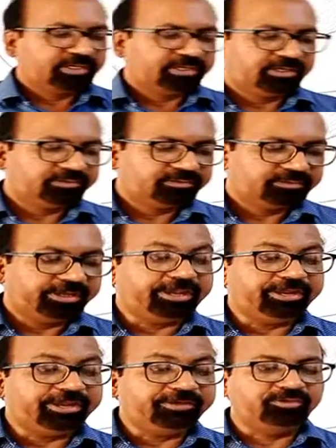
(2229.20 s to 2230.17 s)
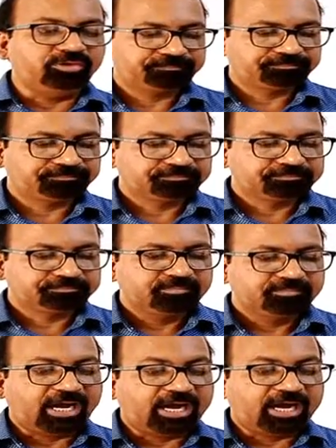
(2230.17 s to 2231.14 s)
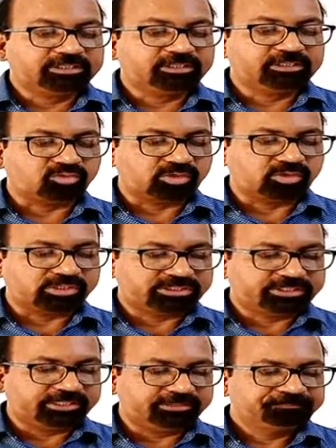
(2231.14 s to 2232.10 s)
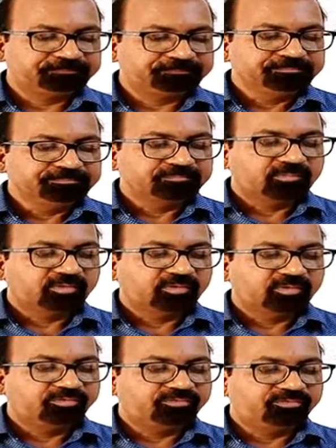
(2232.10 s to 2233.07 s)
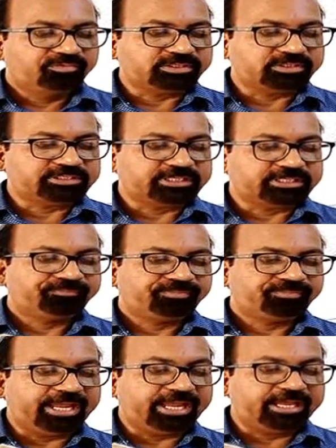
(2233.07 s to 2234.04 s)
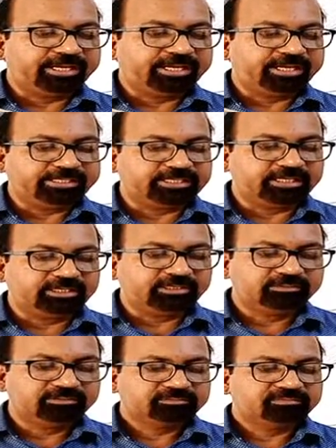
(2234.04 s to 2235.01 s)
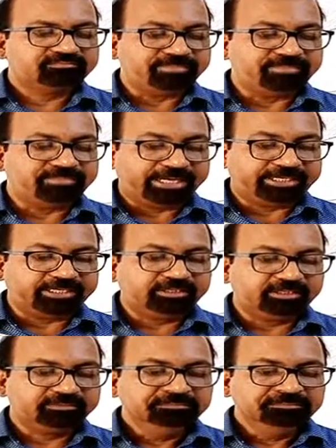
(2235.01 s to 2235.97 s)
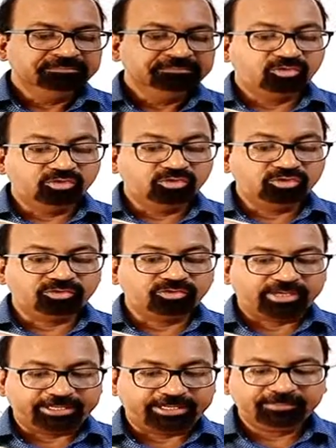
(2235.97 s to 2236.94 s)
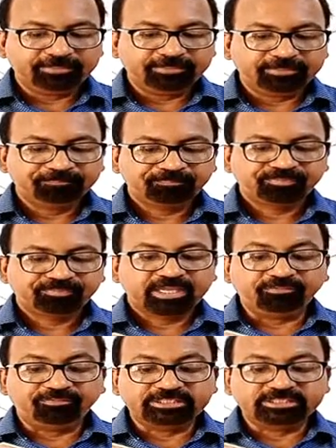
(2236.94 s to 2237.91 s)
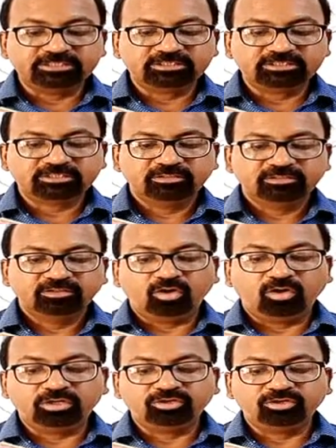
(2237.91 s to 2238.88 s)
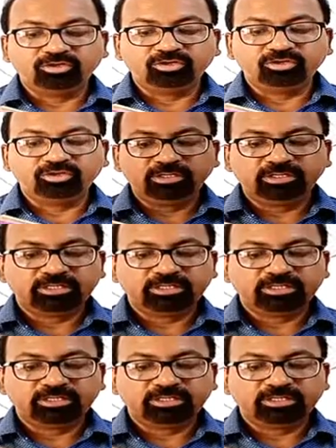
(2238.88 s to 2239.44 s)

Review. Answer the question. First question is, air is a matter. Do you agree? Give reasons for your answer.